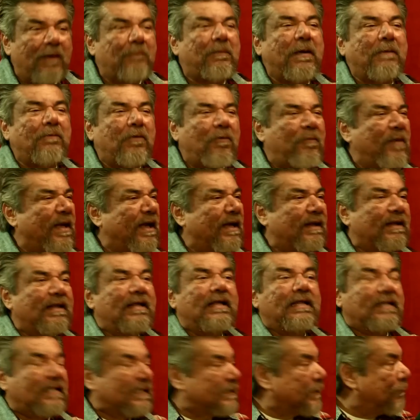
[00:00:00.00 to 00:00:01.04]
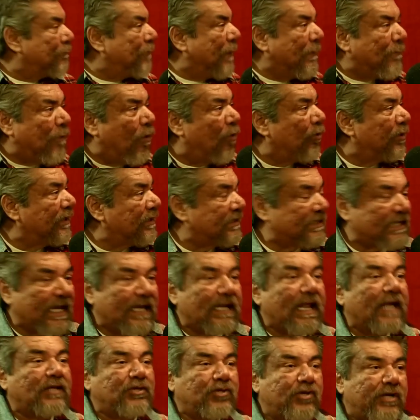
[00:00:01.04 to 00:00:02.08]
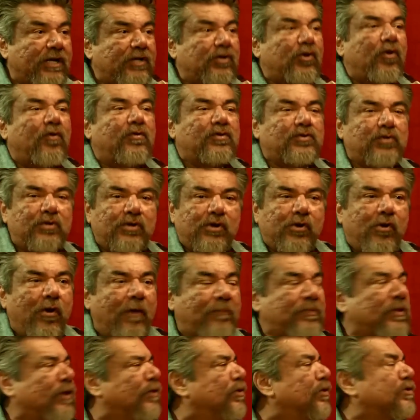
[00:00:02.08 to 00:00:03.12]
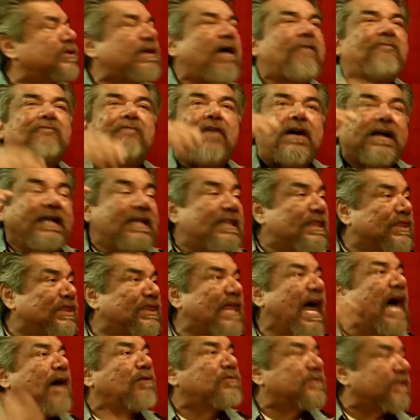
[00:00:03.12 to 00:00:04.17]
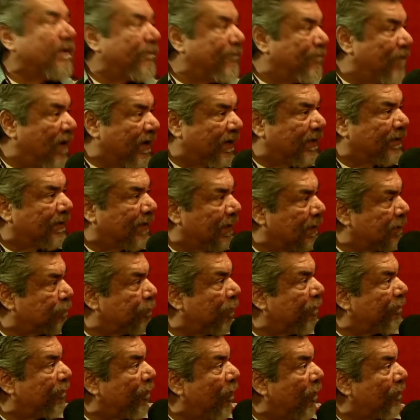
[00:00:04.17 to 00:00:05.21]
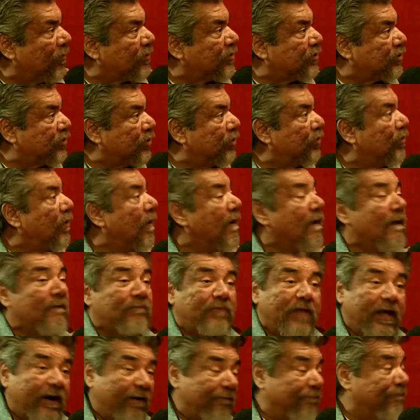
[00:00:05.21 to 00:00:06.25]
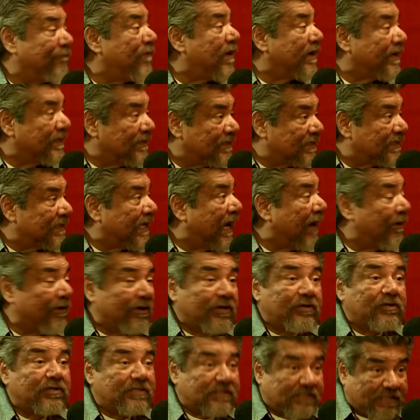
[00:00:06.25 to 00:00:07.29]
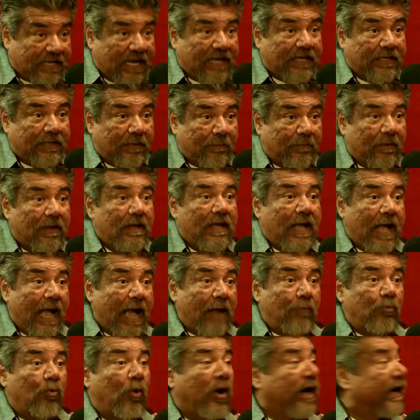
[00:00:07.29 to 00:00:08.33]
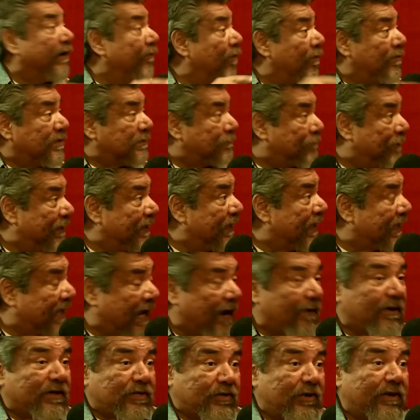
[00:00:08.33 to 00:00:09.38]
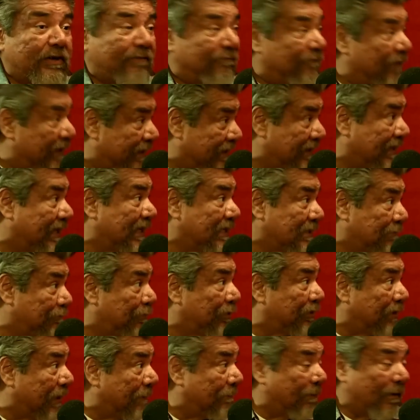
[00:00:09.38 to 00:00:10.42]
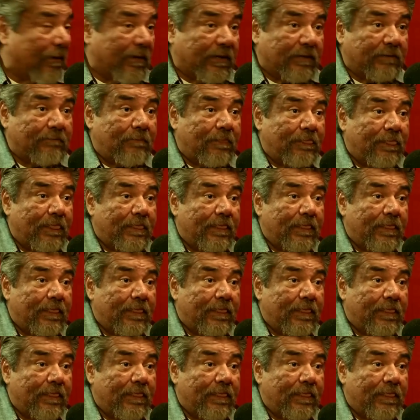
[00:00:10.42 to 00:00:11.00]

People, man, listen, people only say, like, you get nervous when you go up there. There's a fucking 1,000 fucking things performers do that are fucking scarier than stand-up. Yeah. And one of them is being a character at a fucking kid's birthday party. Yeah.